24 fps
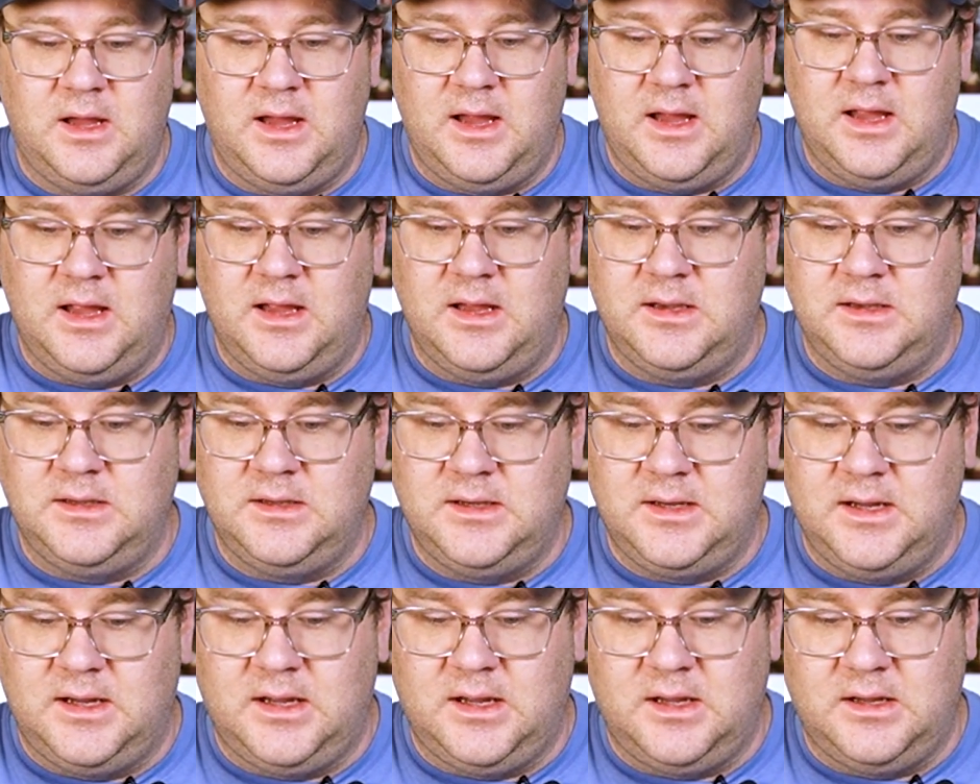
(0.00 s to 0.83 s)

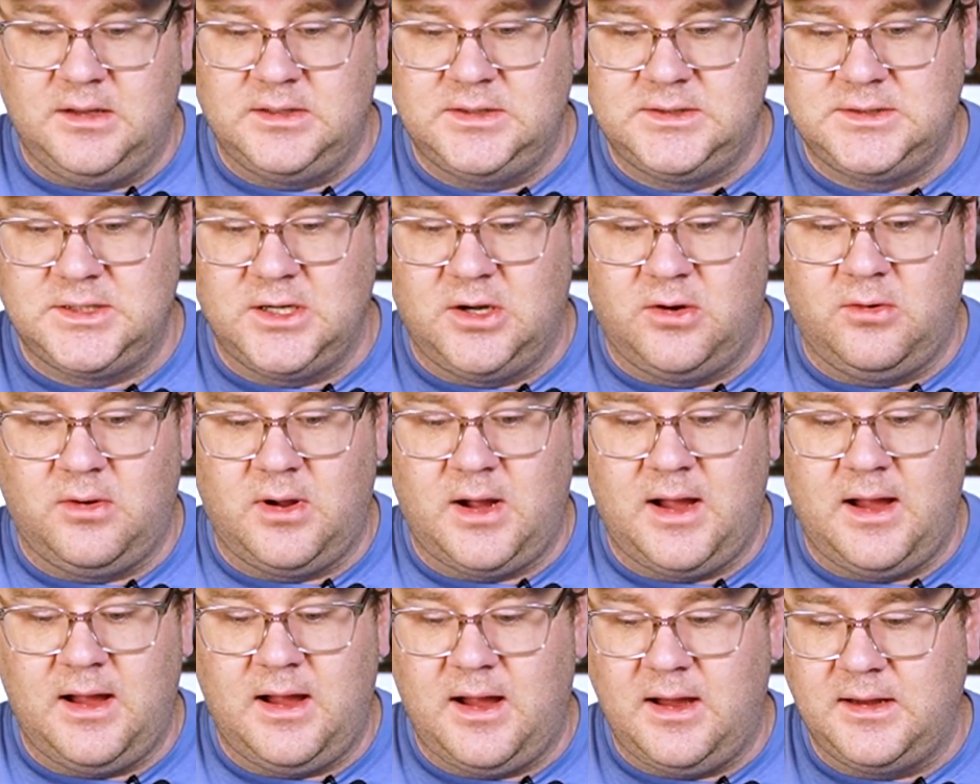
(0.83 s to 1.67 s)
And so
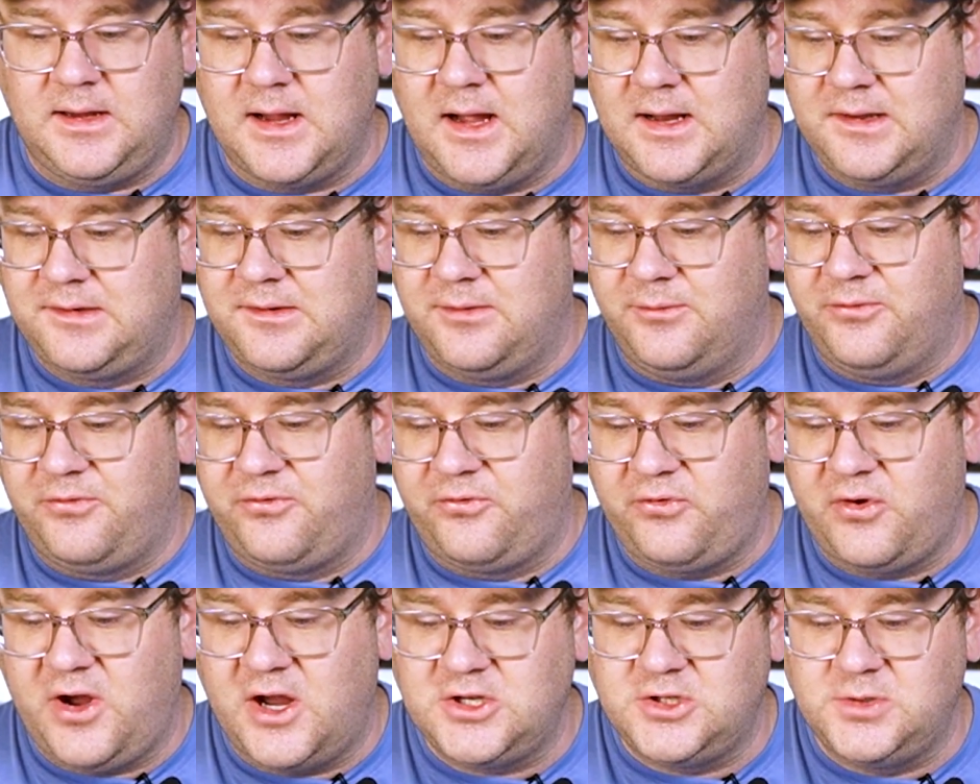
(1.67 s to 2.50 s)
I got some
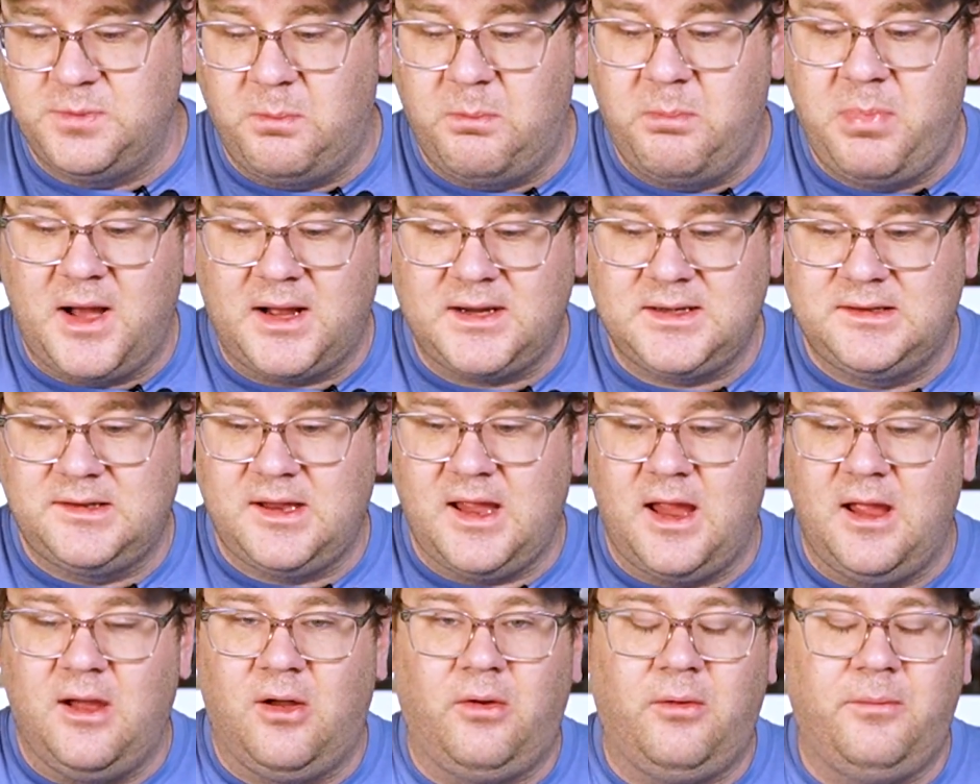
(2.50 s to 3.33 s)
fresh
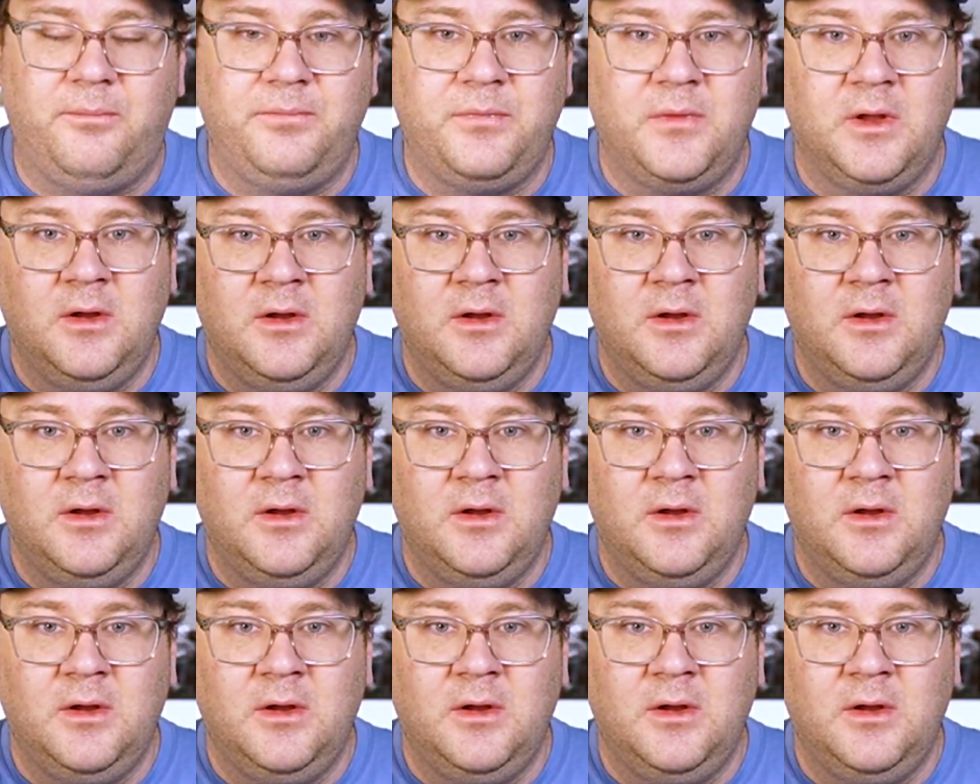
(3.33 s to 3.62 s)
bucktail